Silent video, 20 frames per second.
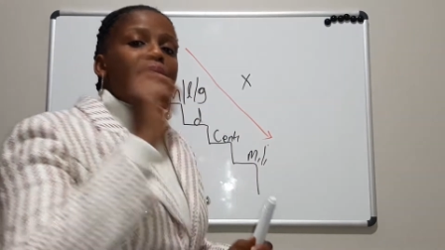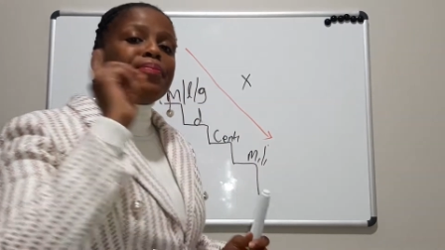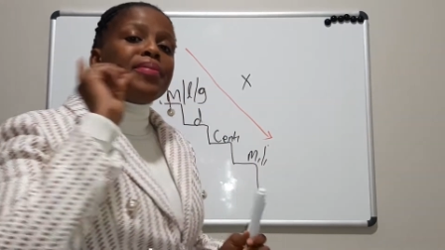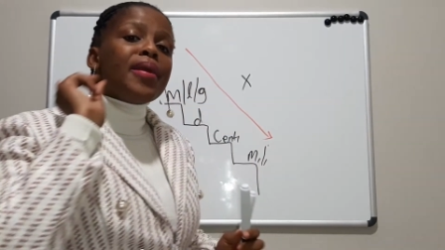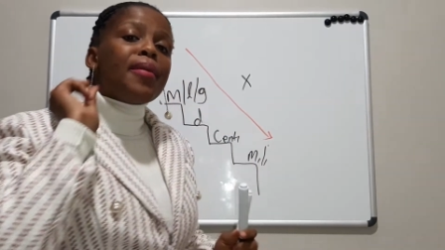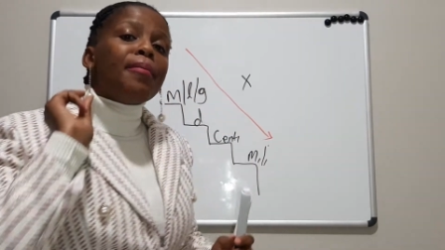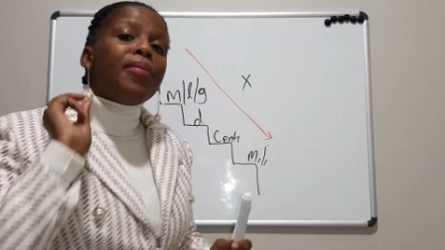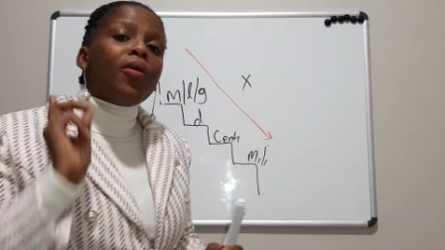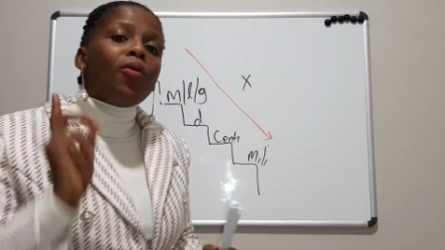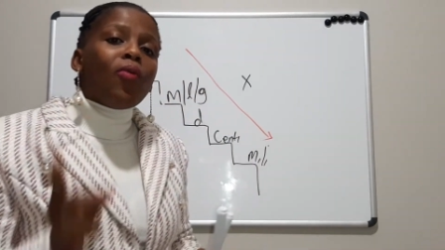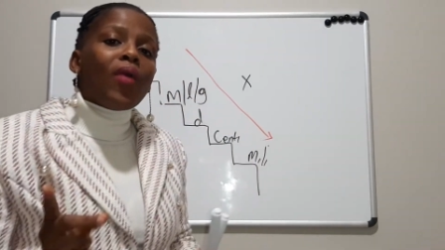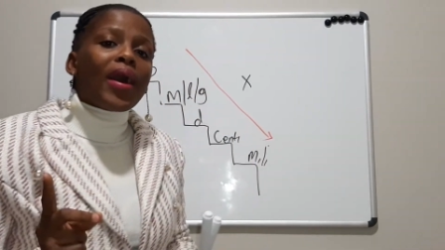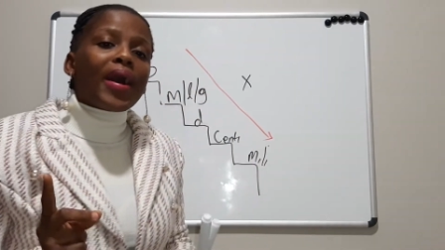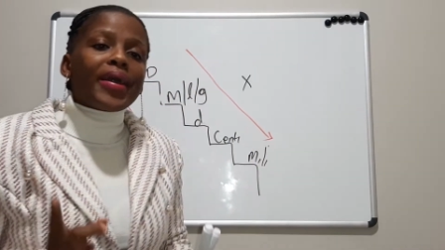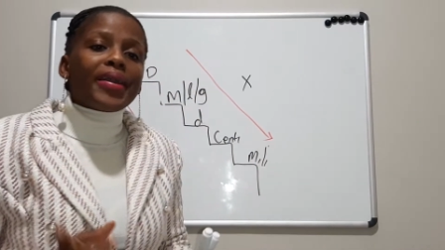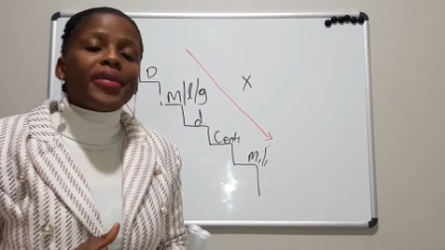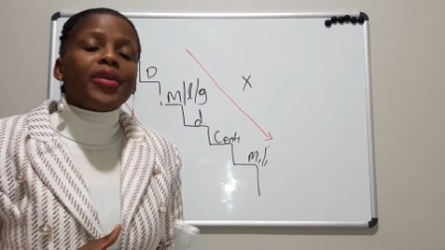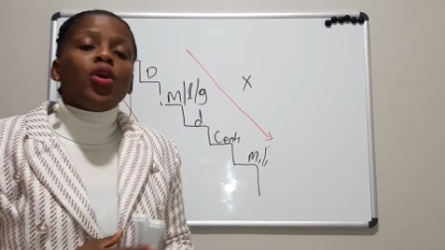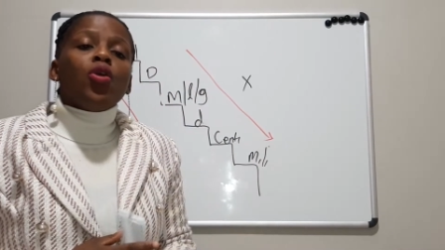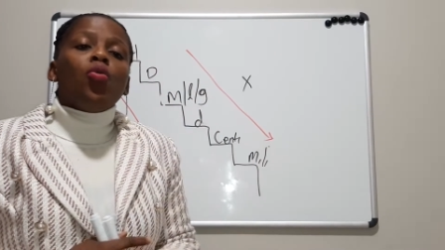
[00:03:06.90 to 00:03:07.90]
number
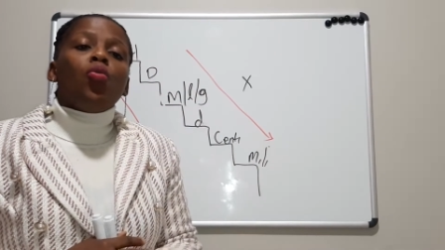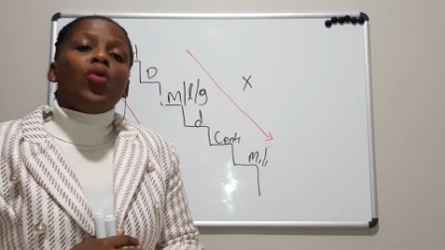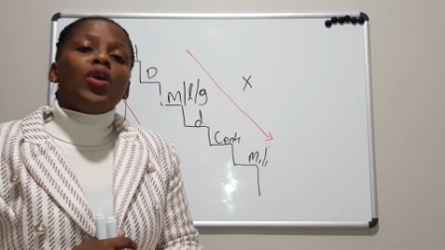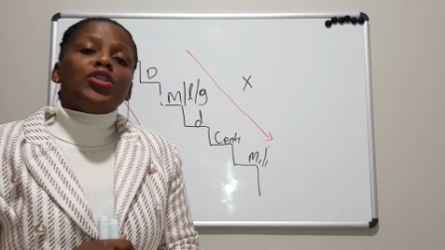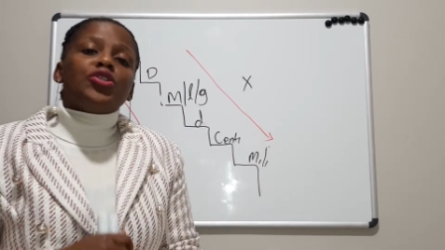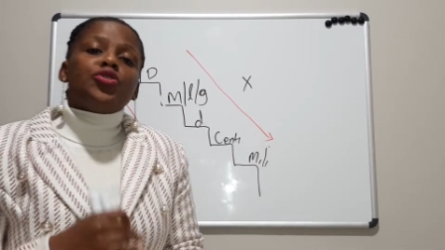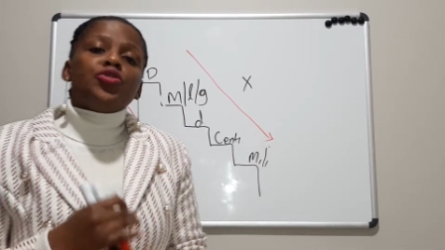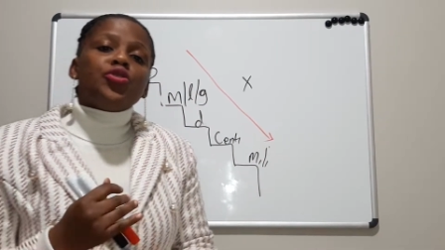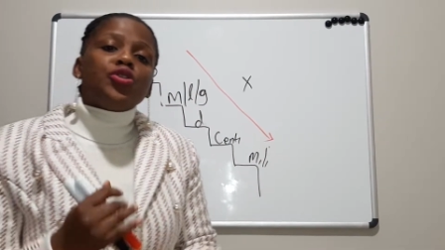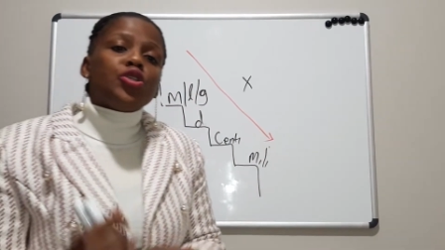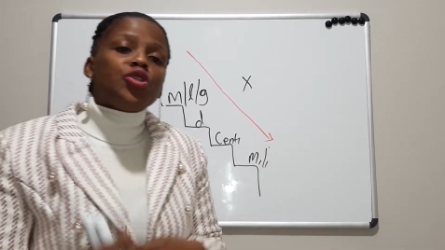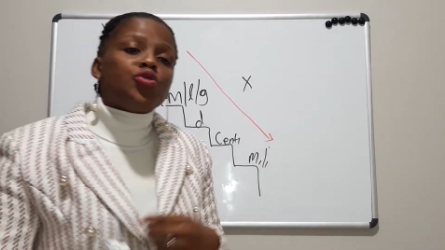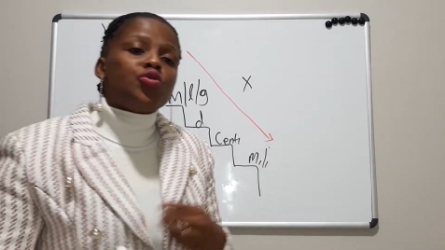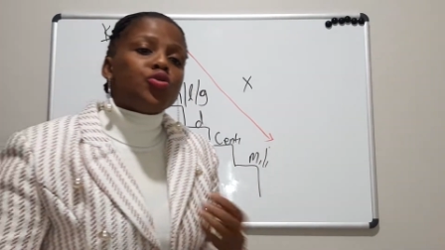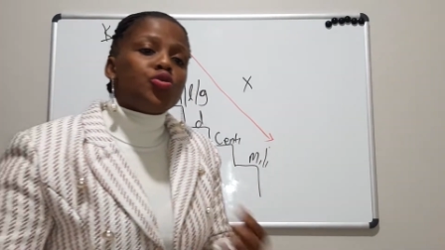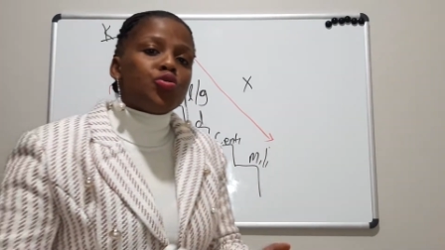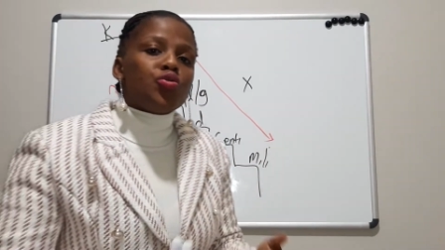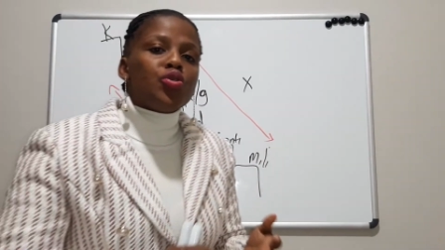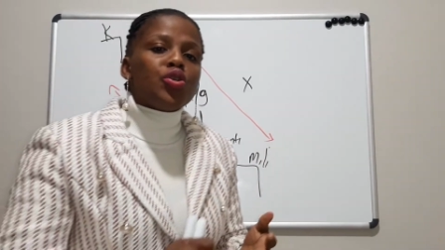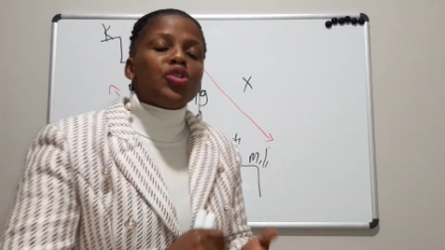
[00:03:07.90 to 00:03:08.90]
1, what you need to
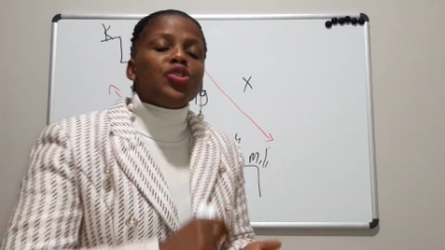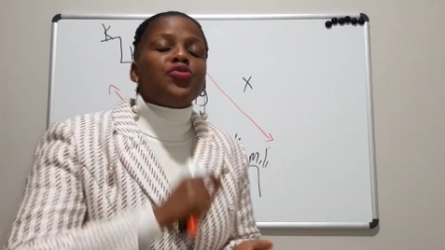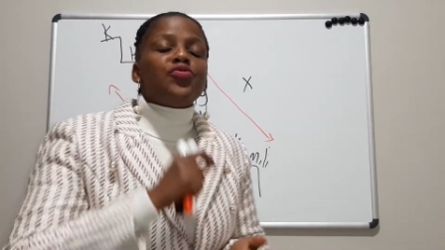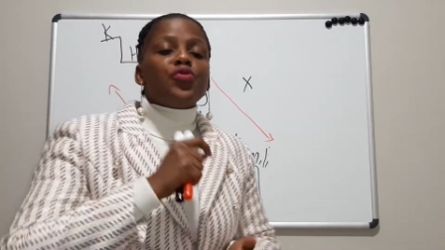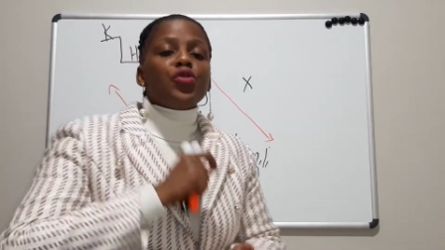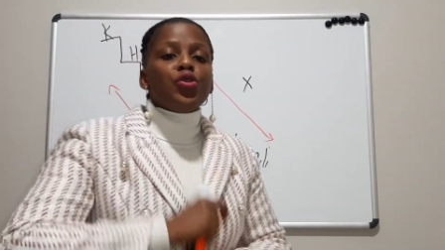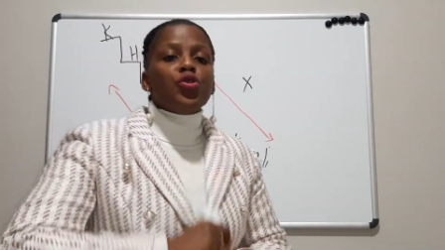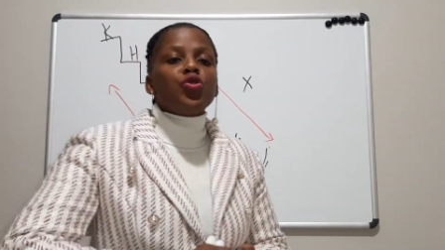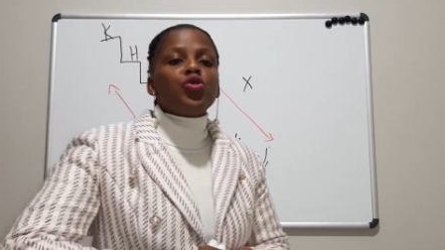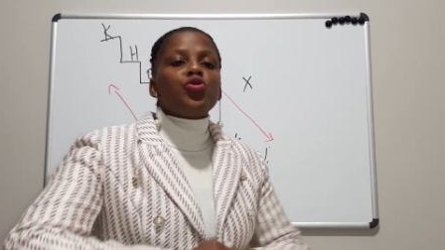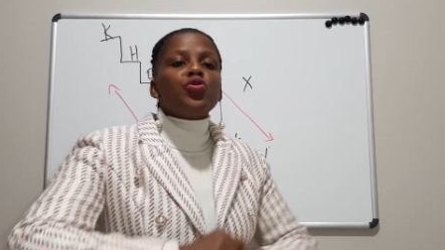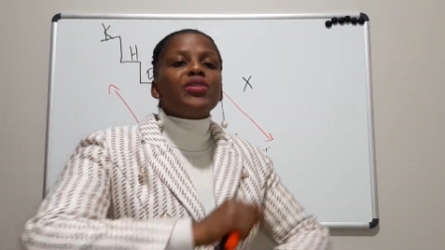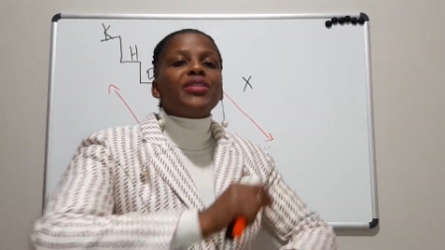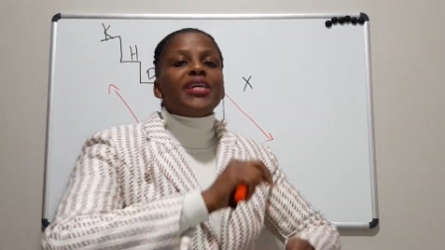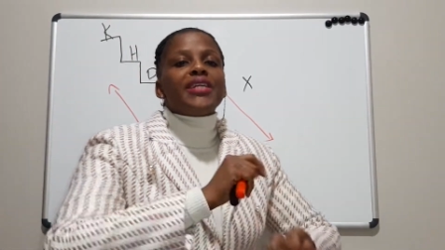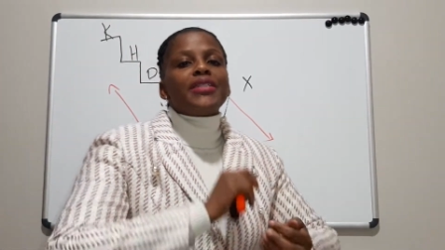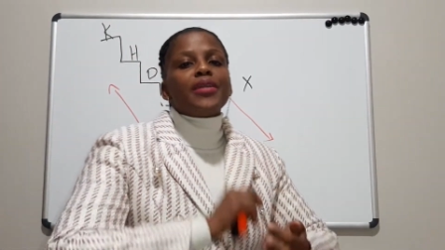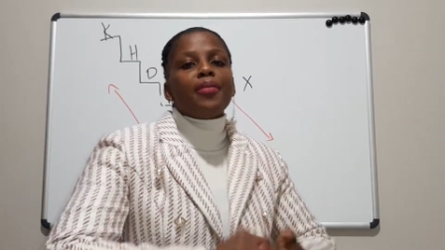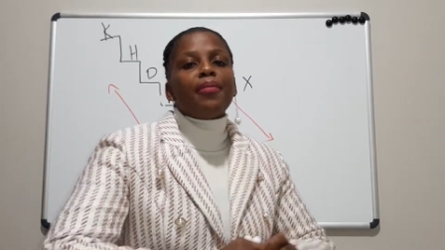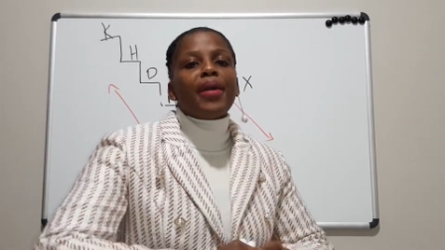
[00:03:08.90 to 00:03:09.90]
do is for you to
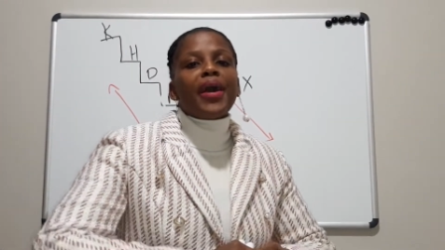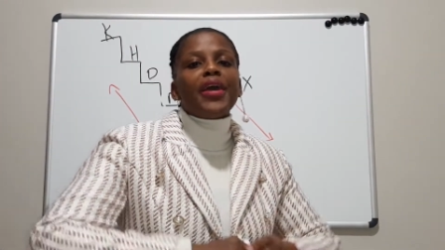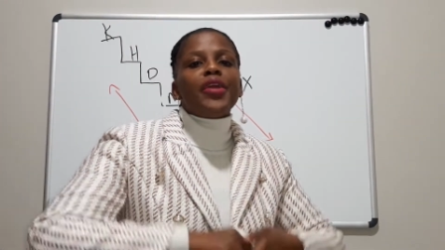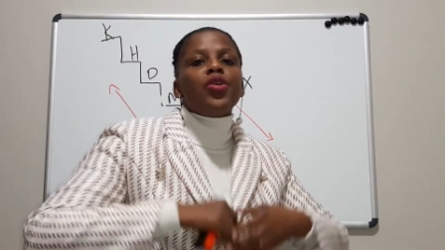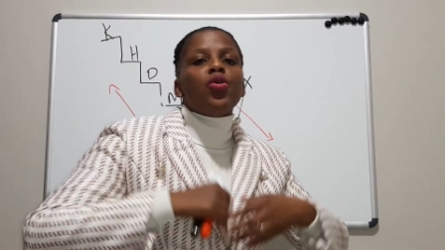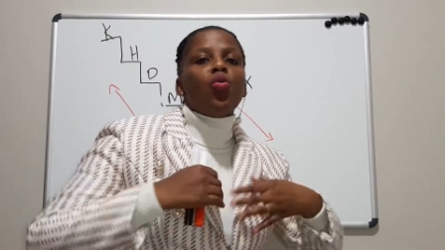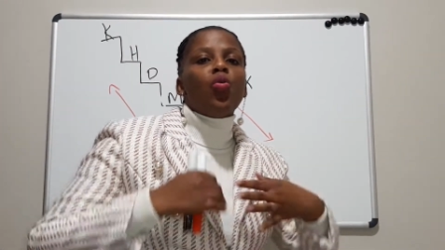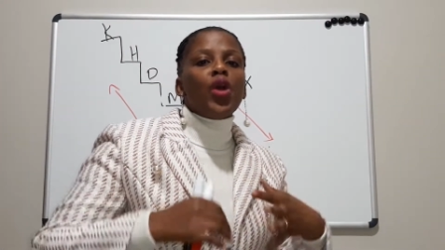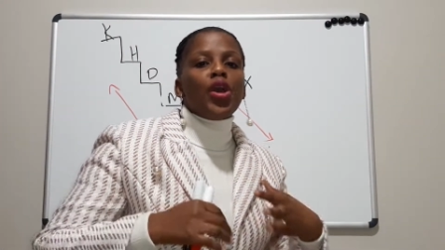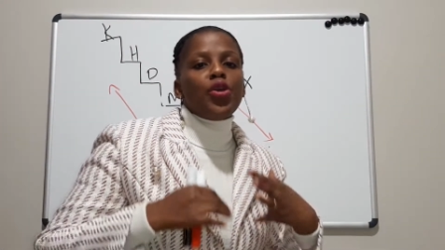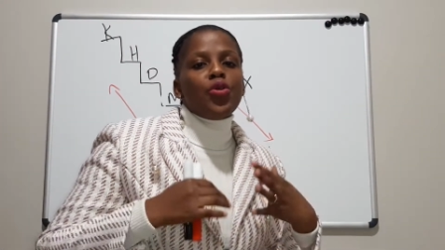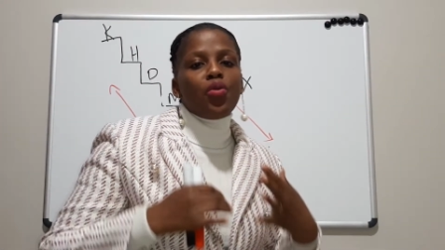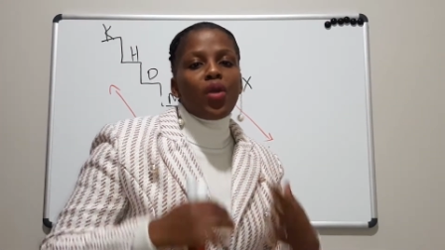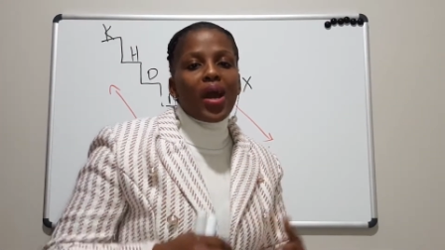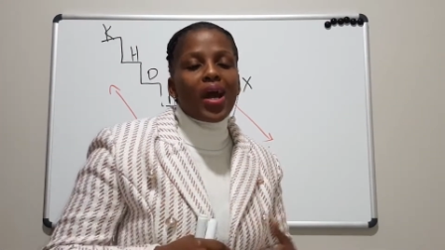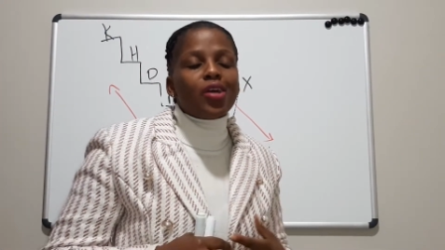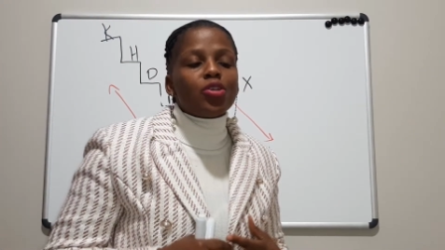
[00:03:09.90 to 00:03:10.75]
determine where you are.